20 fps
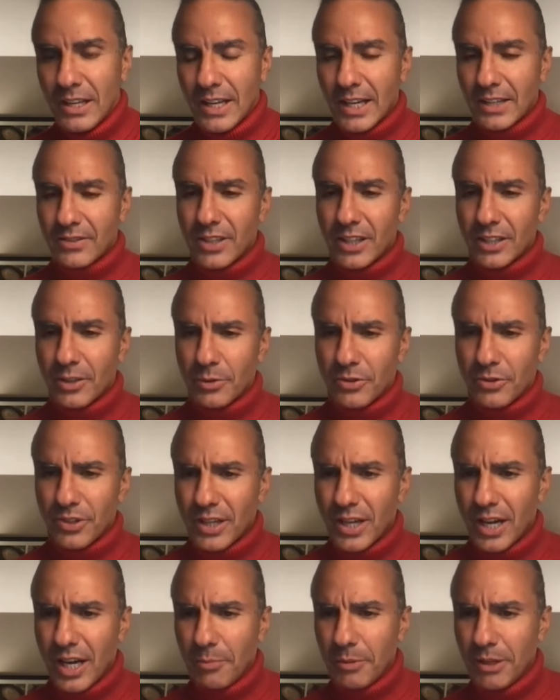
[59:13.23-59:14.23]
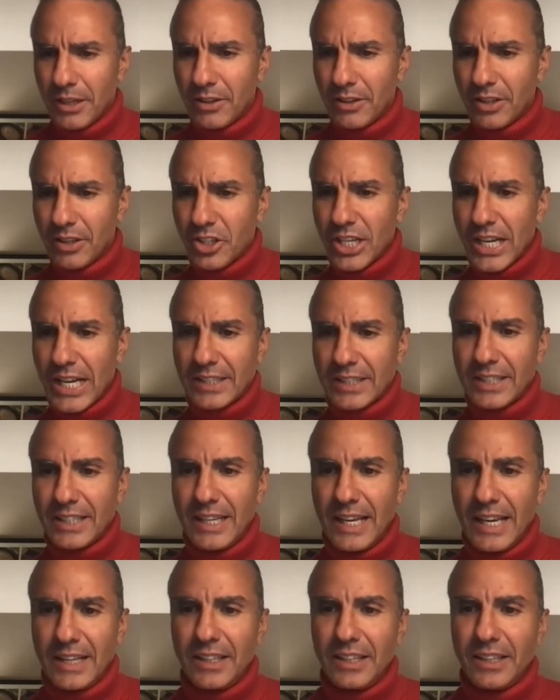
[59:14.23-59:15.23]
Yeah, I saw there was a comment in the chat.
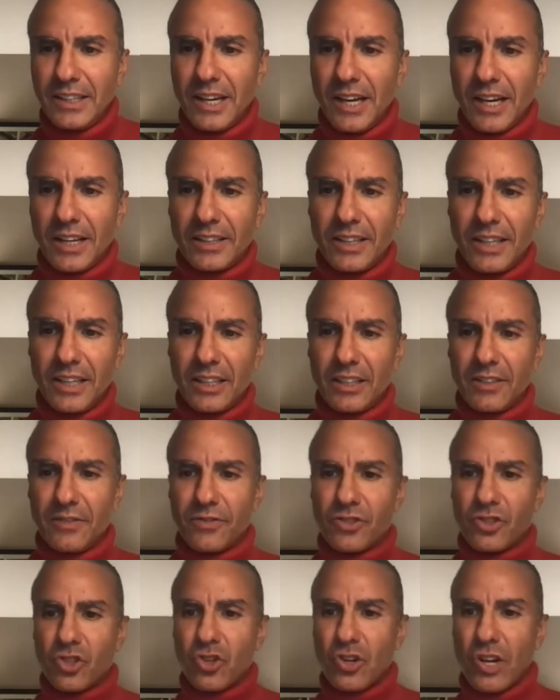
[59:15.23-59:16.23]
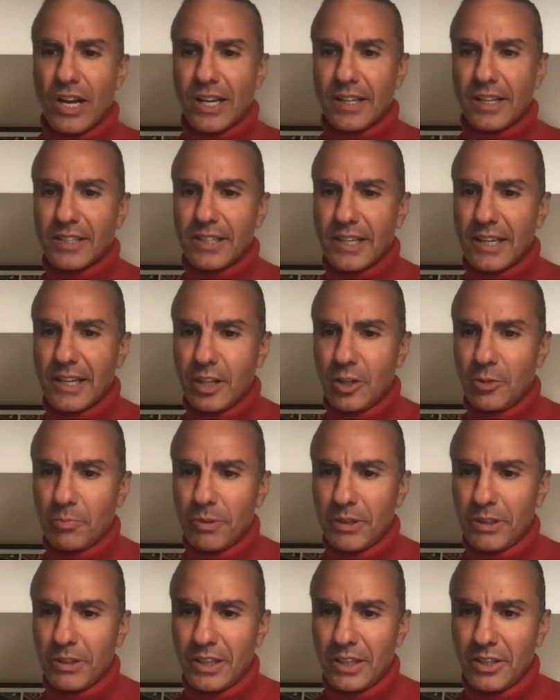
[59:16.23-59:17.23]
Did any non-natives try to
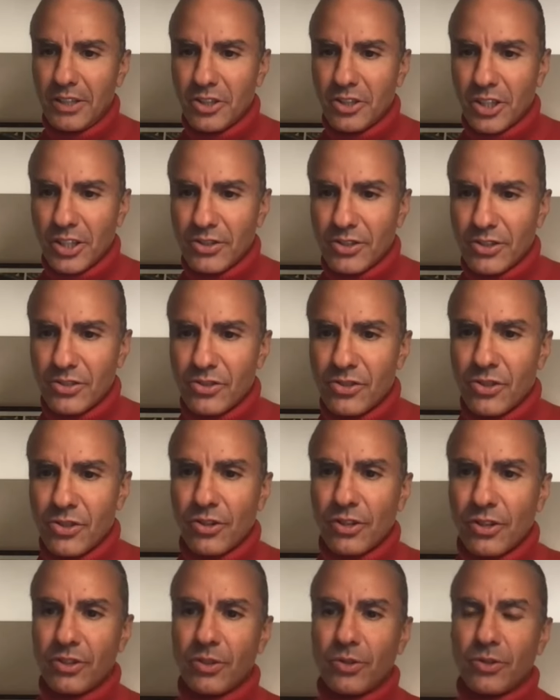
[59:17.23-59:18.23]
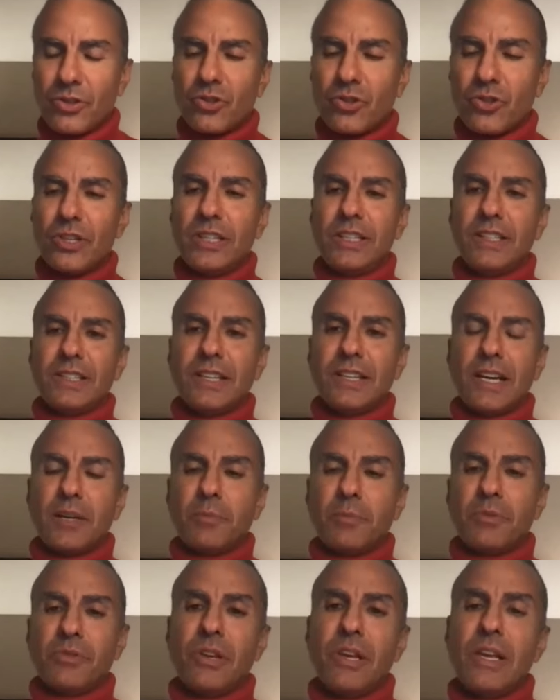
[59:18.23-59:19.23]
help and get justice during those treaty
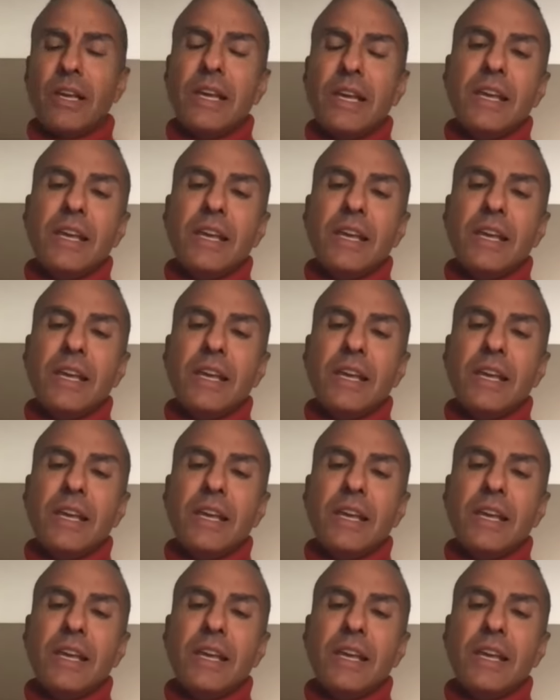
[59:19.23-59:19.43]
times?